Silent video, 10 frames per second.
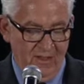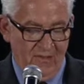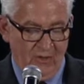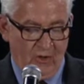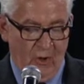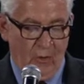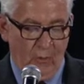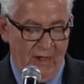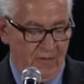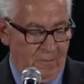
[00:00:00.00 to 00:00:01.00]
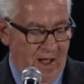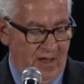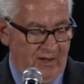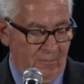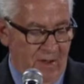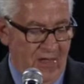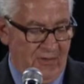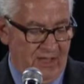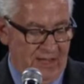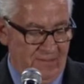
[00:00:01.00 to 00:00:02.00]
The cold weather
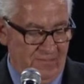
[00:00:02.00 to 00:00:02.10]
bothered him.